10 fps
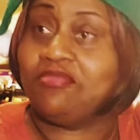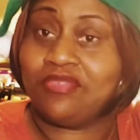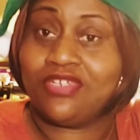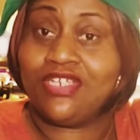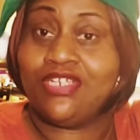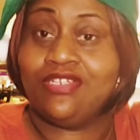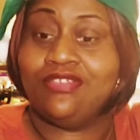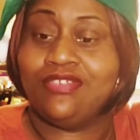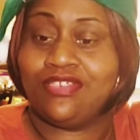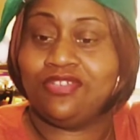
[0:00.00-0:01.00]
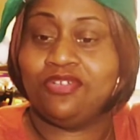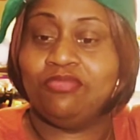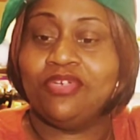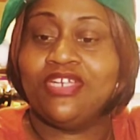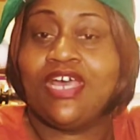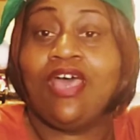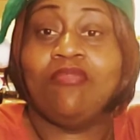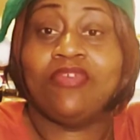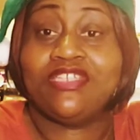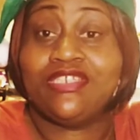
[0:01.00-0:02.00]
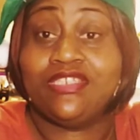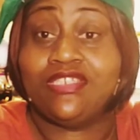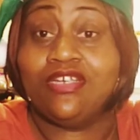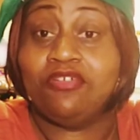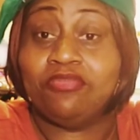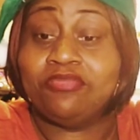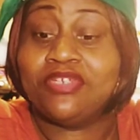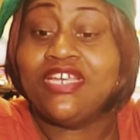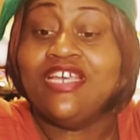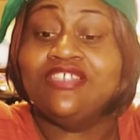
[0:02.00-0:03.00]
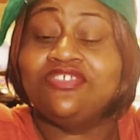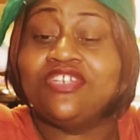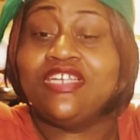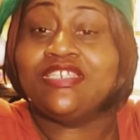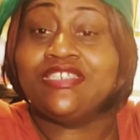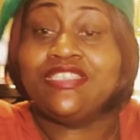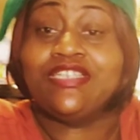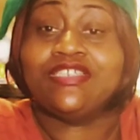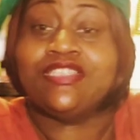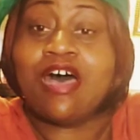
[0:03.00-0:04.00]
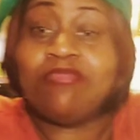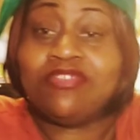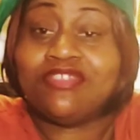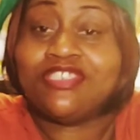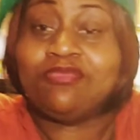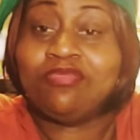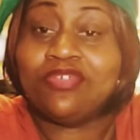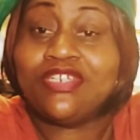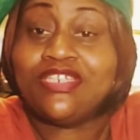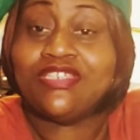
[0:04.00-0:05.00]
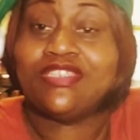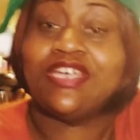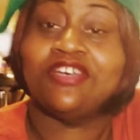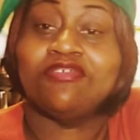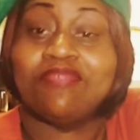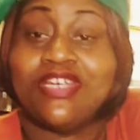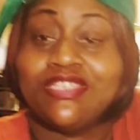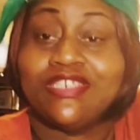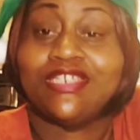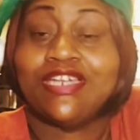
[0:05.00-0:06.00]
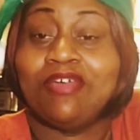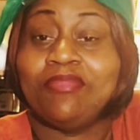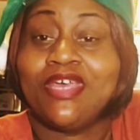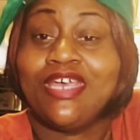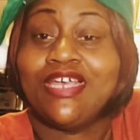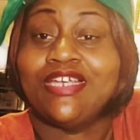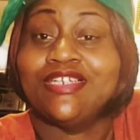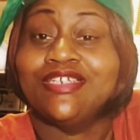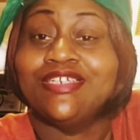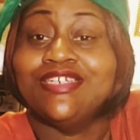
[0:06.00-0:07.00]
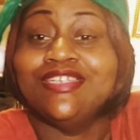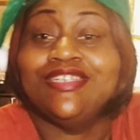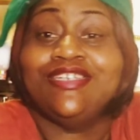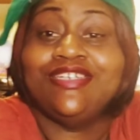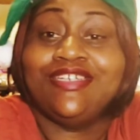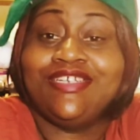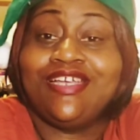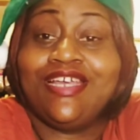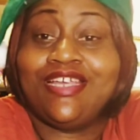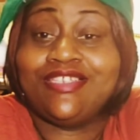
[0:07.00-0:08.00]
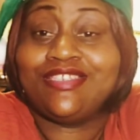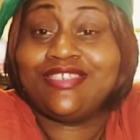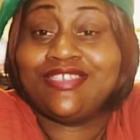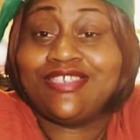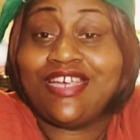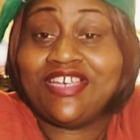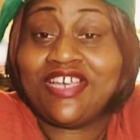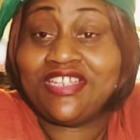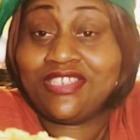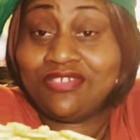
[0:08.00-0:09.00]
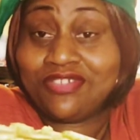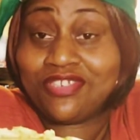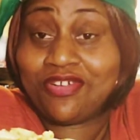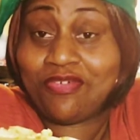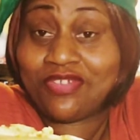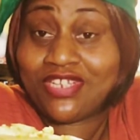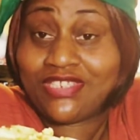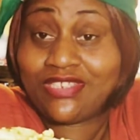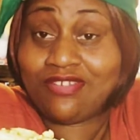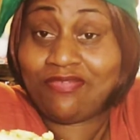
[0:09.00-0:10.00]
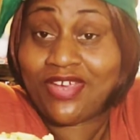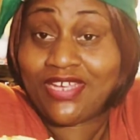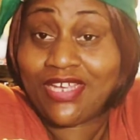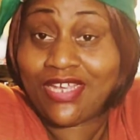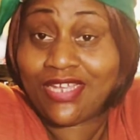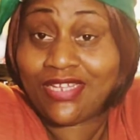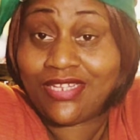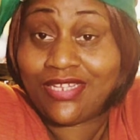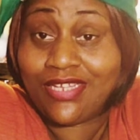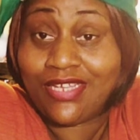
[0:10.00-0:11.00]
camera in a little bit, I have my sister help me so they can see the top of this pretty decoration that I made. Yes, I can't tilt it over. Let's see if I can.